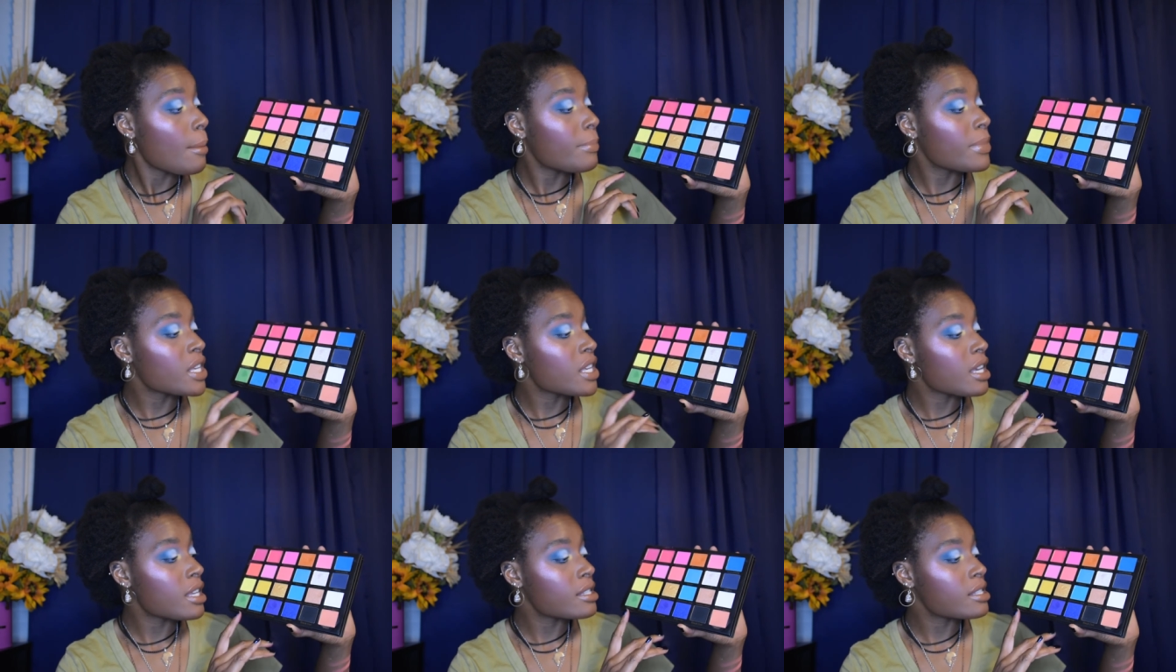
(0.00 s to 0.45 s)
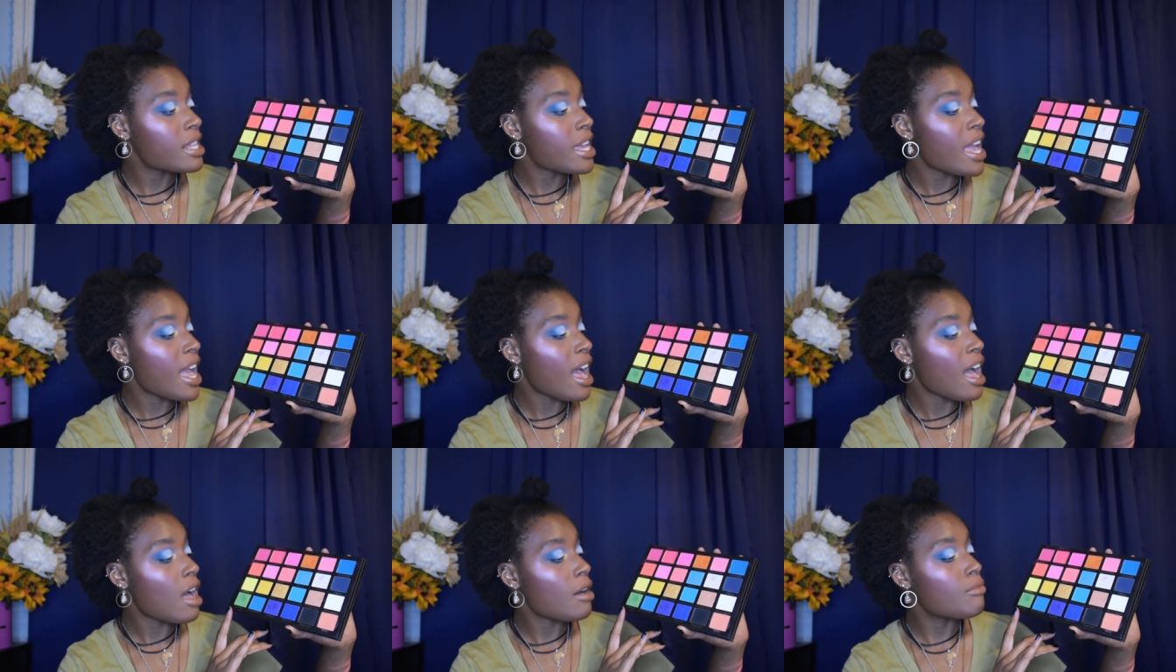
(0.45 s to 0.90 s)
because they
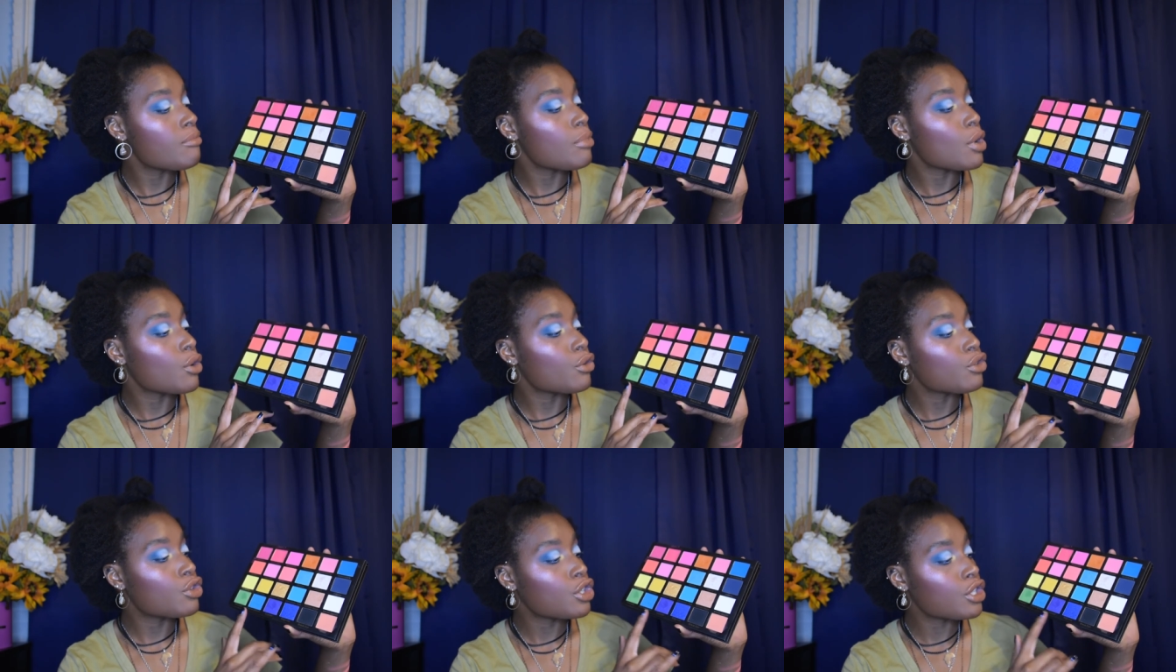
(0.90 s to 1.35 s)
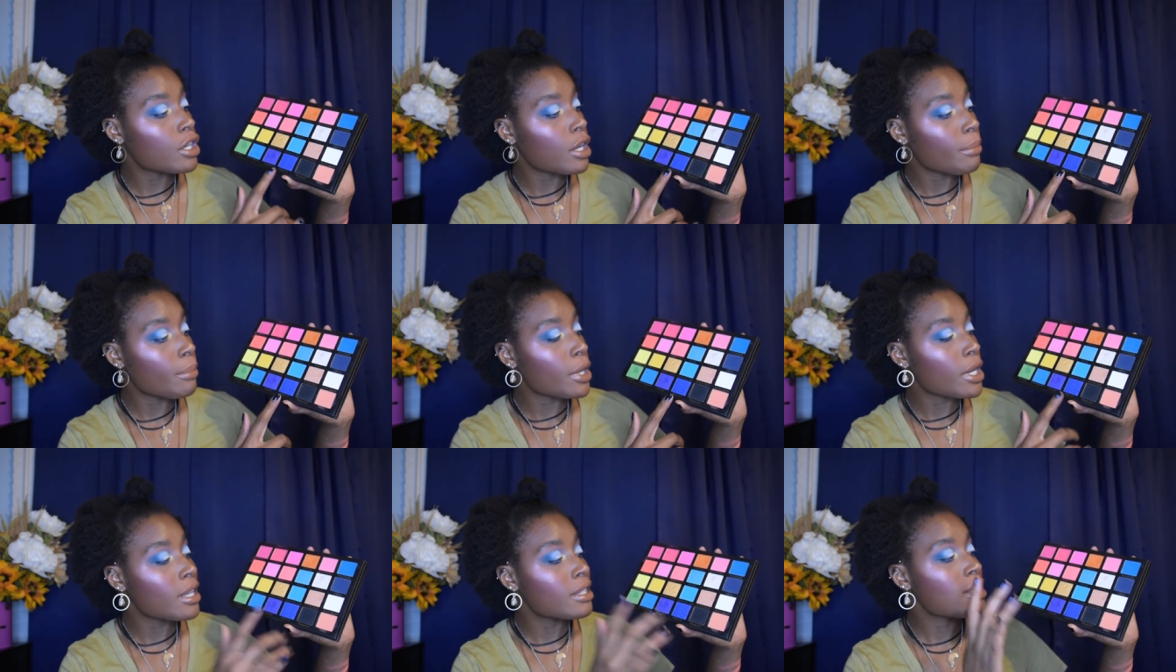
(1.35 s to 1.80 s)
have both
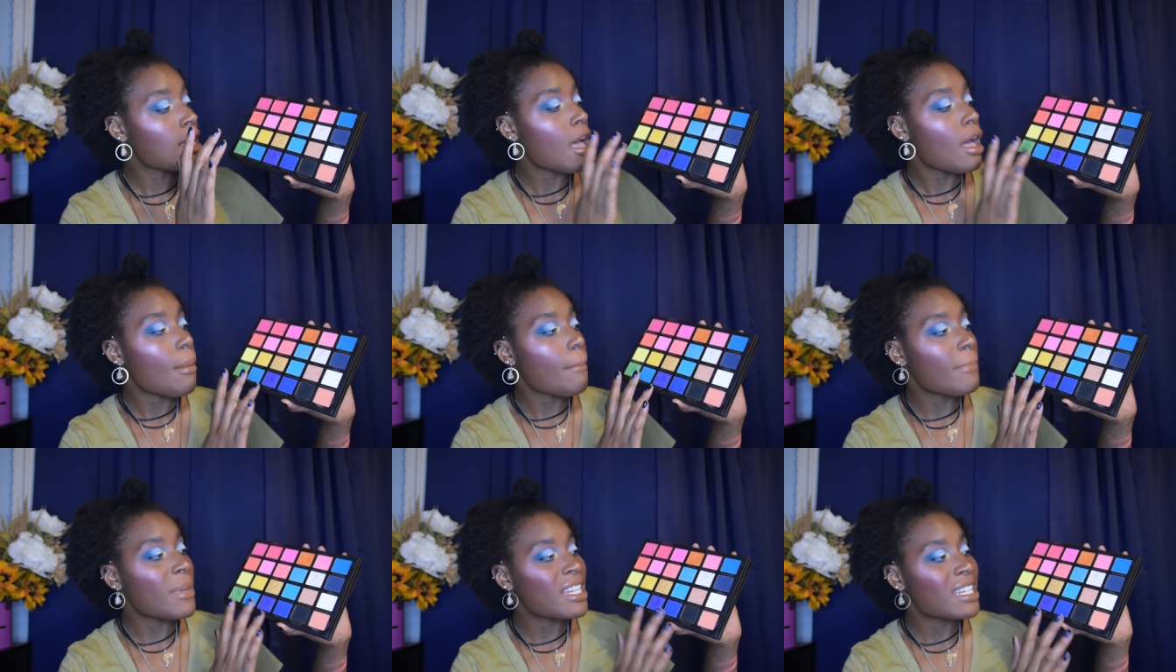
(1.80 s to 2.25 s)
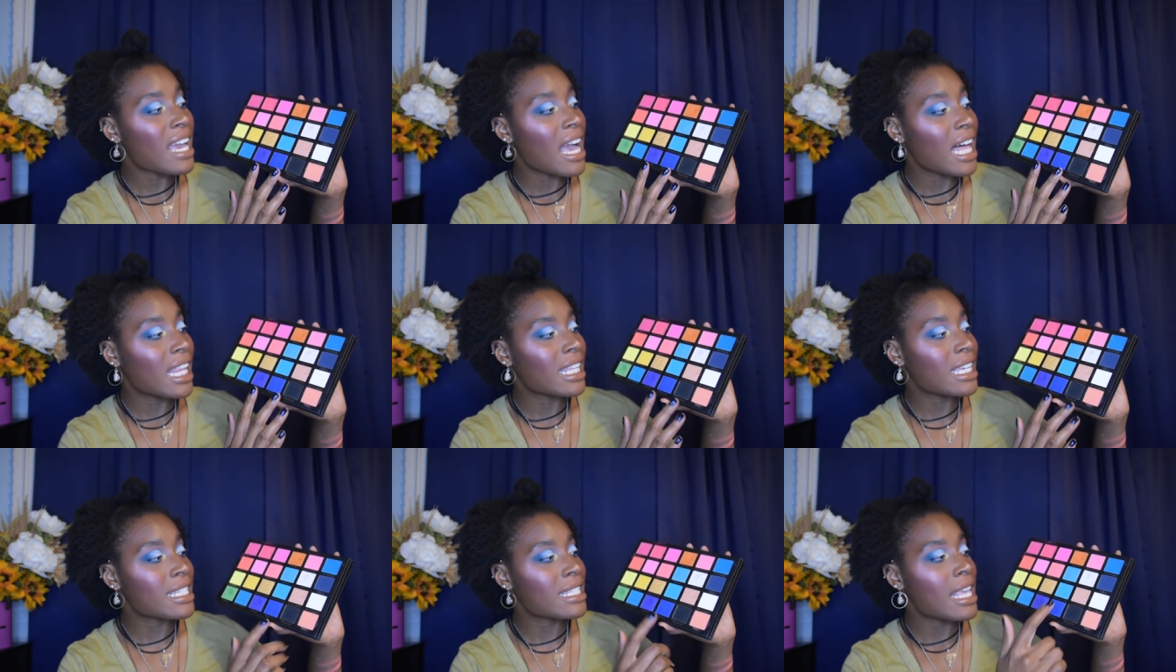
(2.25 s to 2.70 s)
shimmers,
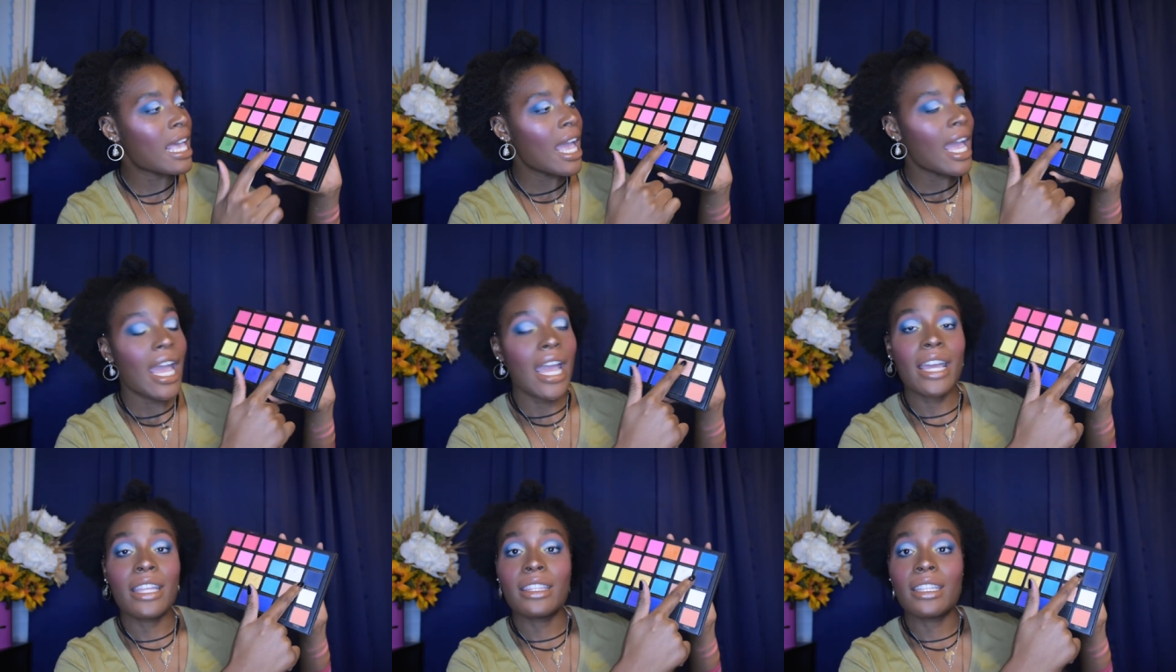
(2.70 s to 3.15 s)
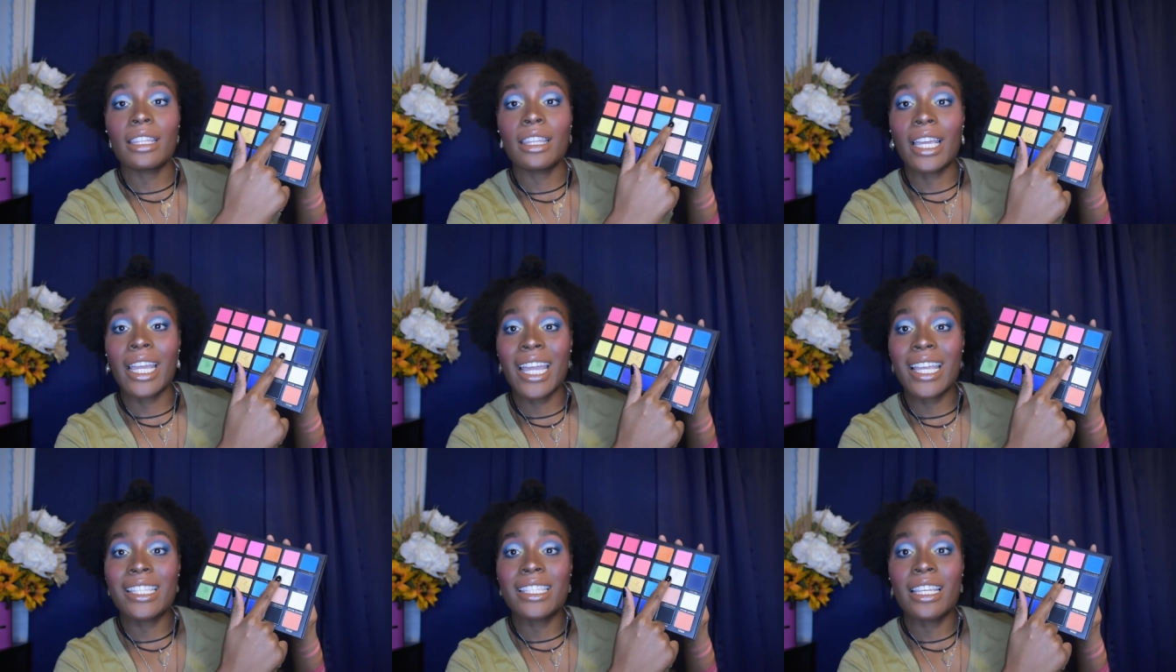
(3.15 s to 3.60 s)
metallics, and then
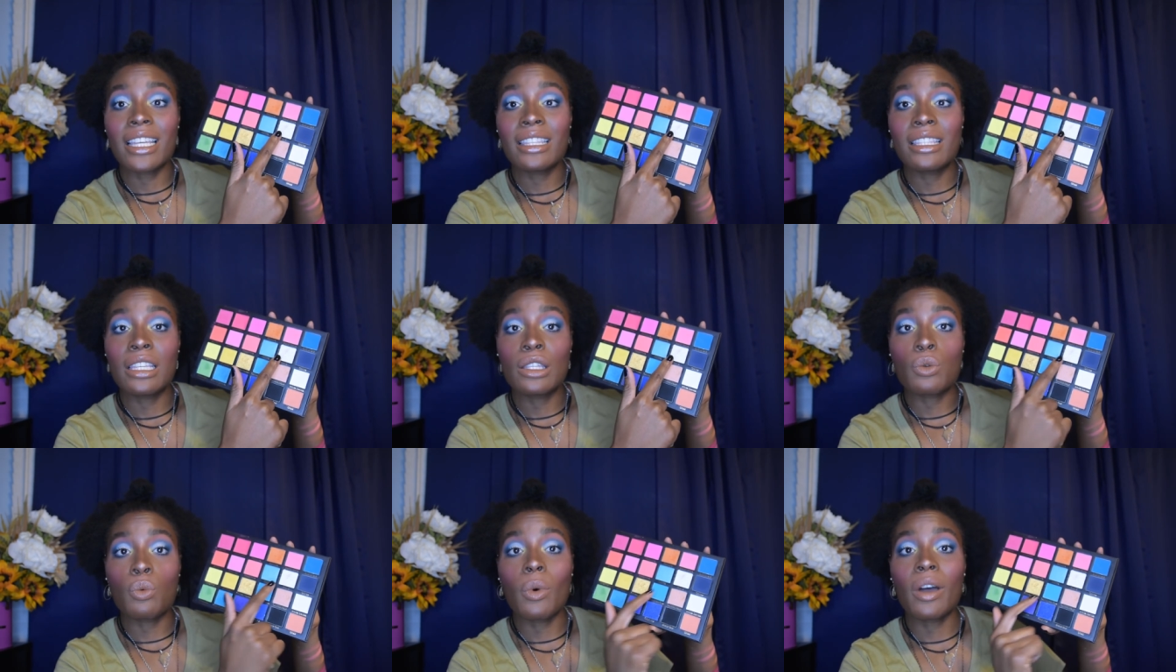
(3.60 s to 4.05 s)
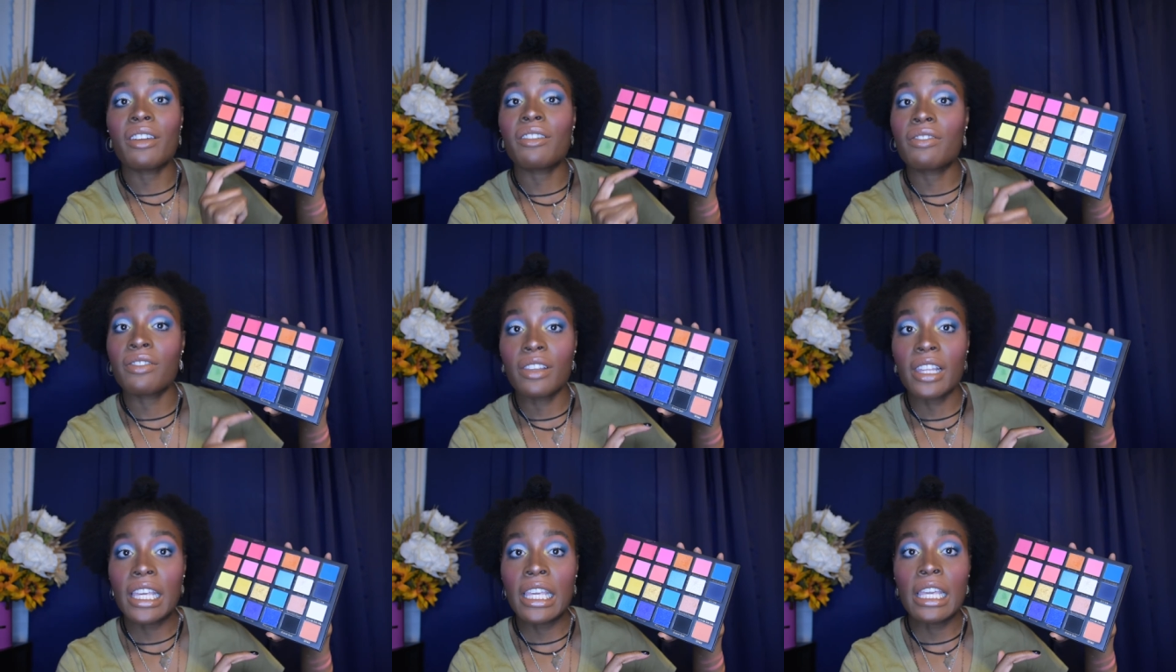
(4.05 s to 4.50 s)
like I said, this one
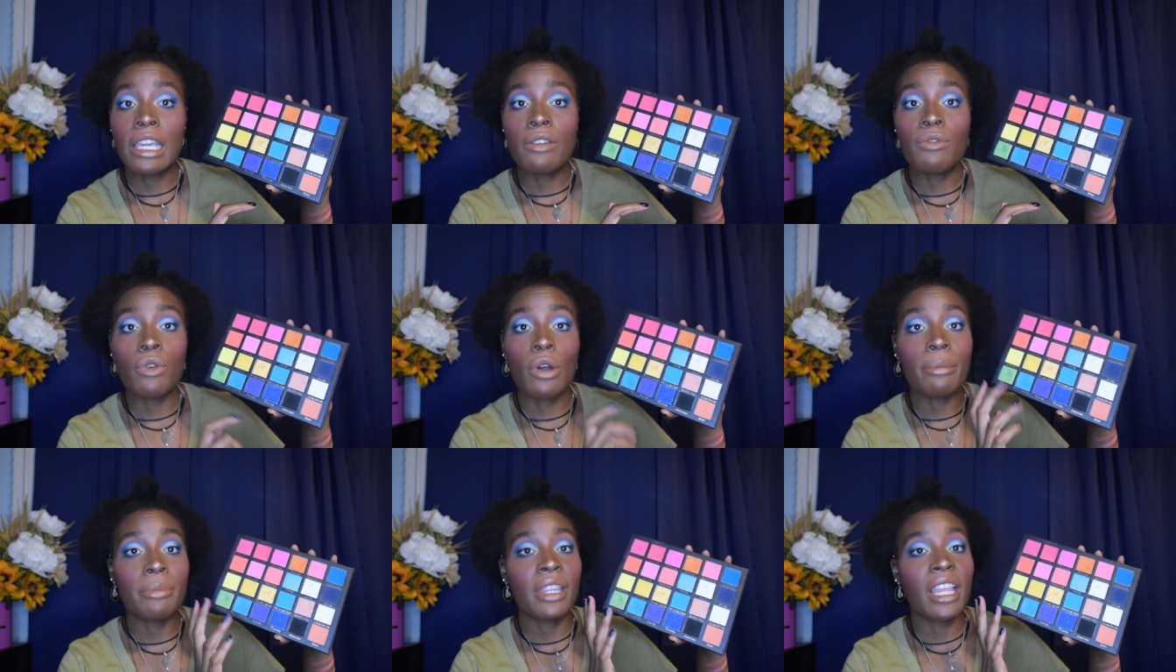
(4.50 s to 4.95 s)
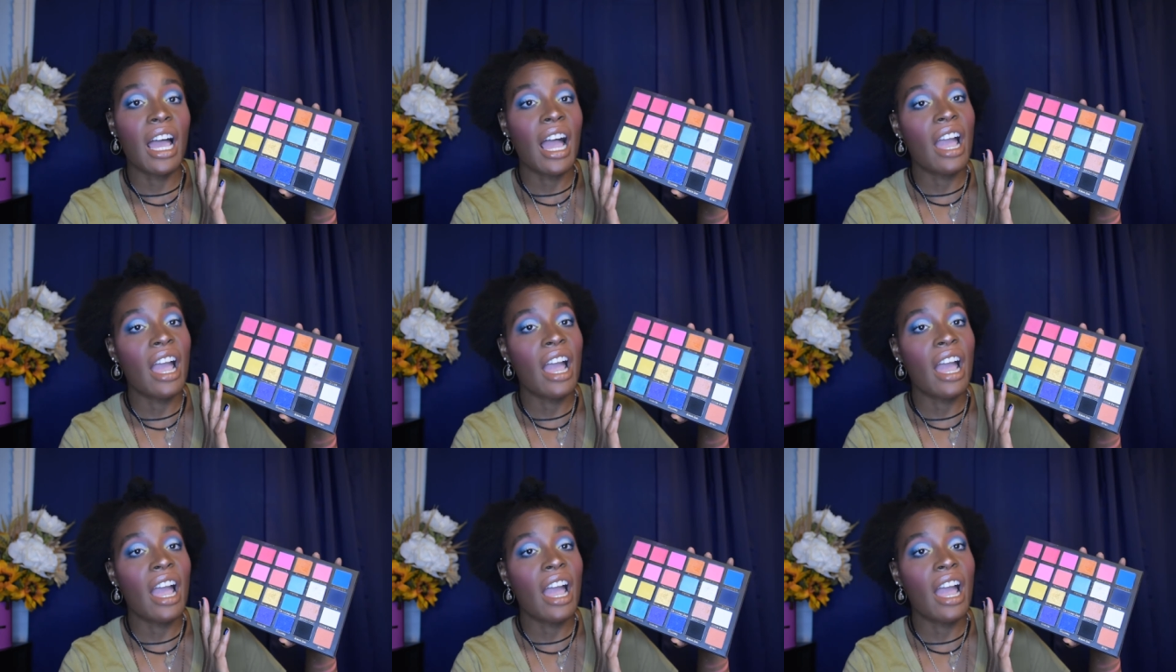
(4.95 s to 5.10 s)
flaky formula.